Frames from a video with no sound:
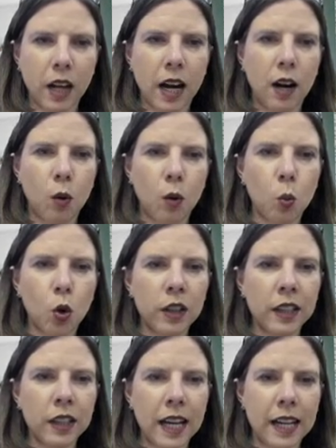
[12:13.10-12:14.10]
Uh,
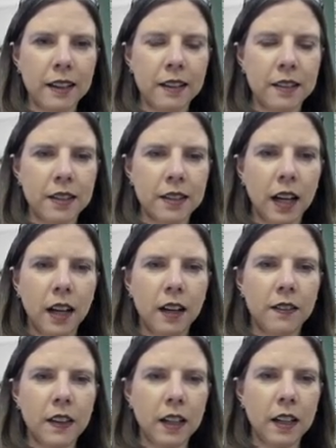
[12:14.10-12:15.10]
one is
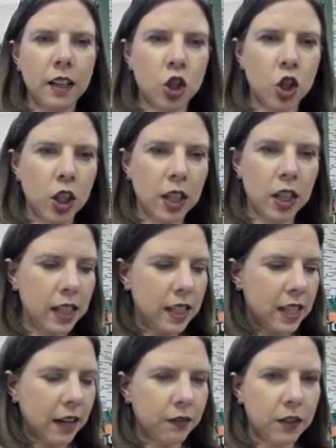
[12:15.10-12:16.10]
the S H E E
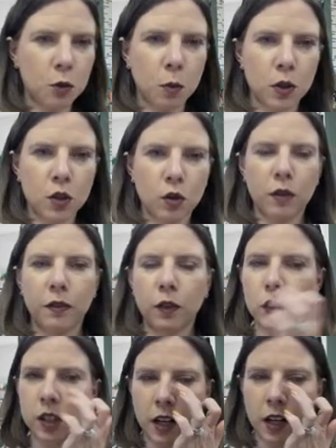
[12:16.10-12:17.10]
T F. This one is going to
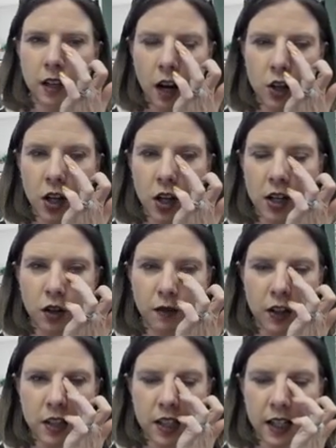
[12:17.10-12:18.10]
focus on, on gender
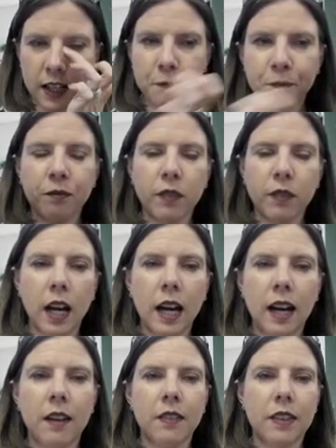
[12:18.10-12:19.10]
diversity.
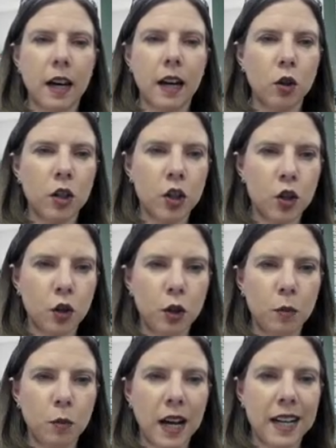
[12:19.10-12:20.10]
Uh, then I'm going to show
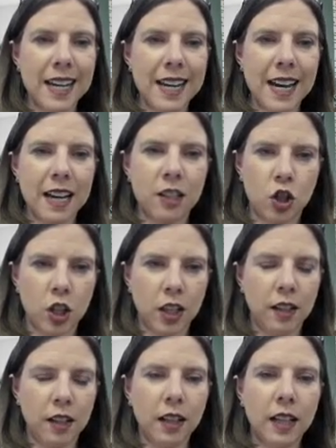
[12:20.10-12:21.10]
you an E S
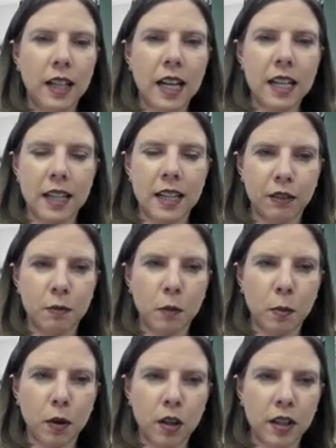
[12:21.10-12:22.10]
G E T F
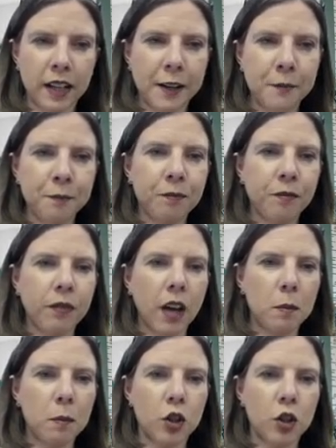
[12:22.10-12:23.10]
more broadly.
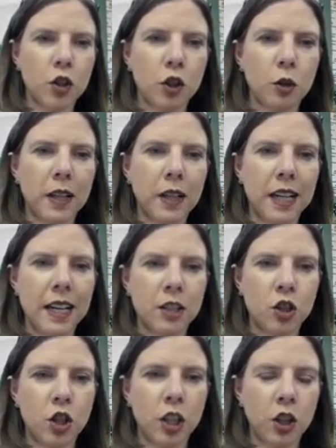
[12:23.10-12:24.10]
I'm going to show you an E
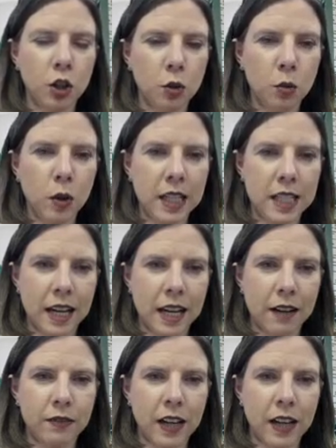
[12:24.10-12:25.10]
S G U E T
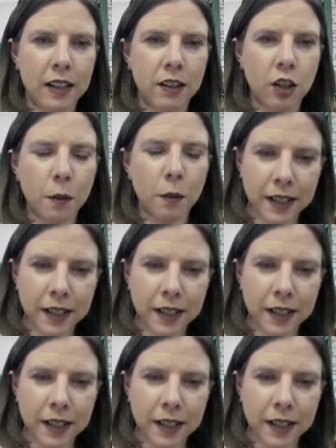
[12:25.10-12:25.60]
F in the U